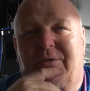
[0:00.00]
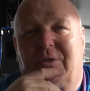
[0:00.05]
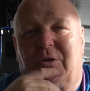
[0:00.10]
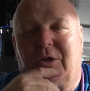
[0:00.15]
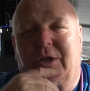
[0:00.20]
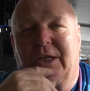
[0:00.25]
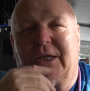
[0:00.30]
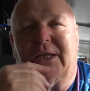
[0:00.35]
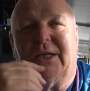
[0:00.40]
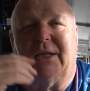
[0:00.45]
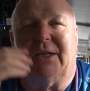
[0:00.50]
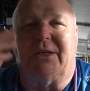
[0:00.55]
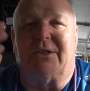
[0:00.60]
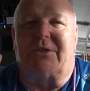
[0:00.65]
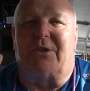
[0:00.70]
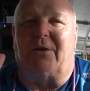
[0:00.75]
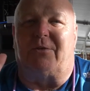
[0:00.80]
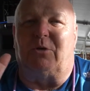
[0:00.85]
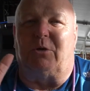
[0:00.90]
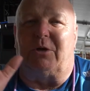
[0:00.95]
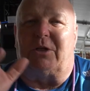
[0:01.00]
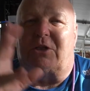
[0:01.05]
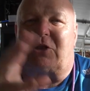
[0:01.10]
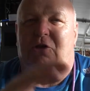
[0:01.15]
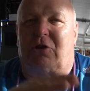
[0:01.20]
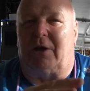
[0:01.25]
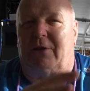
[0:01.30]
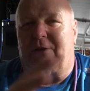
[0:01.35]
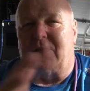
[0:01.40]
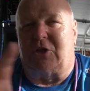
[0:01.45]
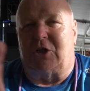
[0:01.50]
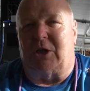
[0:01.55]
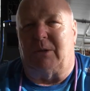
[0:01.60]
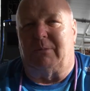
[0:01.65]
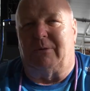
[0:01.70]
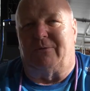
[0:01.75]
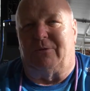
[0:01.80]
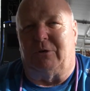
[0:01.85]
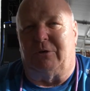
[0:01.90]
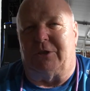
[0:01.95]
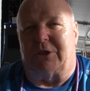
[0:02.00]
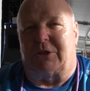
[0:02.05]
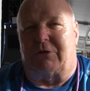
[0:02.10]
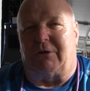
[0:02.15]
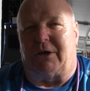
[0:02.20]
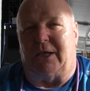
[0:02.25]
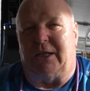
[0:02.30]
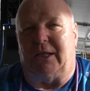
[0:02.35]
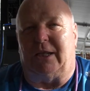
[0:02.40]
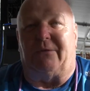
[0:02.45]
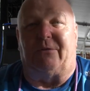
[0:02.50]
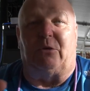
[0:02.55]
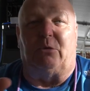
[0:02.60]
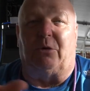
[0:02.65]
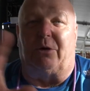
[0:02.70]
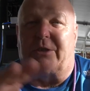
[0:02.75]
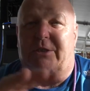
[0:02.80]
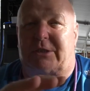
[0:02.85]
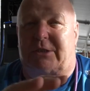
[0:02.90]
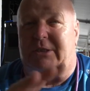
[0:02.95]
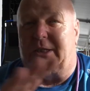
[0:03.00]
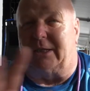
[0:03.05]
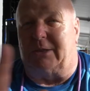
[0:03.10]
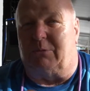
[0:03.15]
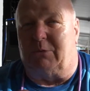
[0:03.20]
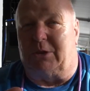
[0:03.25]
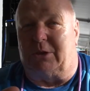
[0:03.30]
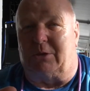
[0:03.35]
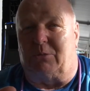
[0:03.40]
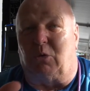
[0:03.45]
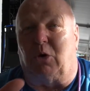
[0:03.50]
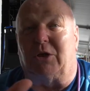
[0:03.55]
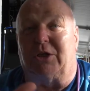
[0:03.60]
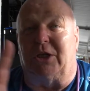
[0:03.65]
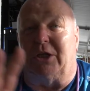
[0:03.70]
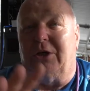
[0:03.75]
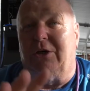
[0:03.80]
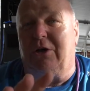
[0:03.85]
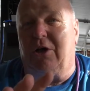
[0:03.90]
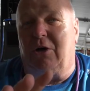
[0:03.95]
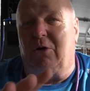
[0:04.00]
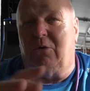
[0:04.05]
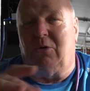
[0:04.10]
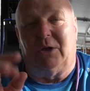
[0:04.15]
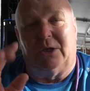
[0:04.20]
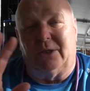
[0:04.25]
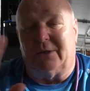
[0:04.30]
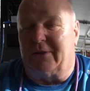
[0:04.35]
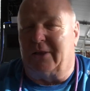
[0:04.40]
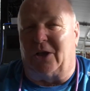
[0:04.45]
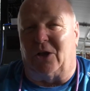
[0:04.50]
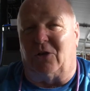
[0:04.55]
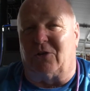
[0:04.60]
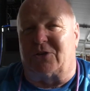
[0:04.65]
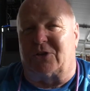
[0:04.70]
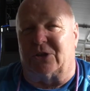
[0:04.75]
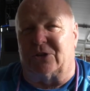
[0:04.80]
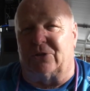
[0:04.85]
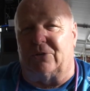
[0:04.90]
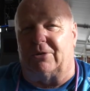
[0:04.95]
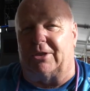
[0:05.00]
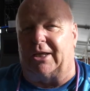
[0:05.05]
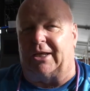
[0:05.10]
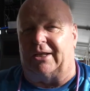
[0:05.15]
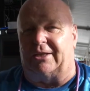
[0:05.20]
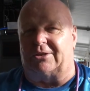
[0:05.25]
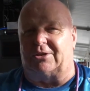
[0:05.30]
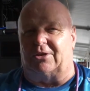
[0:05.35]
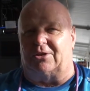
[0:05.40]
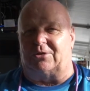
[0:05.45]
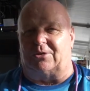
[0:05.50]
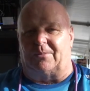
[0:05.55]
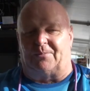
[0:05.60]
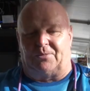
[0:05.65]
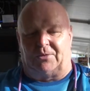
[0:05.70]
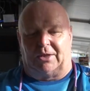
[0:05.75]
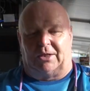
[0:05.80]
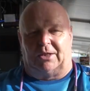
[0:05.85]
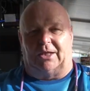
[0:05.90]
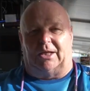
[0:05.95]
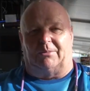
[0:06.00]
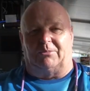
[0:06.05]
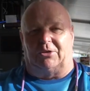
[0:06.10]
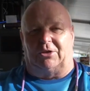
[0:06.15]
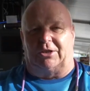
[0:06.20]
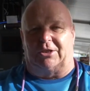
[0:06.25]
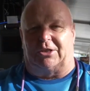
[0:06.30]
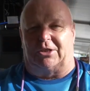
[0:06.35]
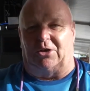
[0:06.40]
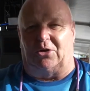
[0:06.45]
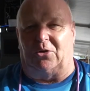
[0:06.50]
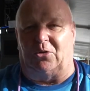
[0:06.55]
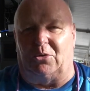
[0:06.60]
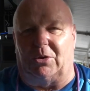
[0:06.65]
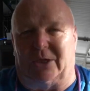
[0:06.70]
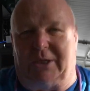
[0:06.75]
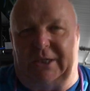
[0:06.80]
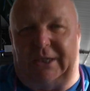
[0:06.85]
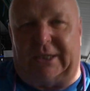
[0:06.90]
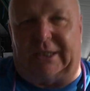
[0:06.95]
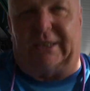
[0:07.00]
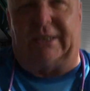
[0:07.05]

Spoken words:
it for you. So if you want to try the German food, it's great. If you want to stick with what you know, they also do that. So I'm going to go and...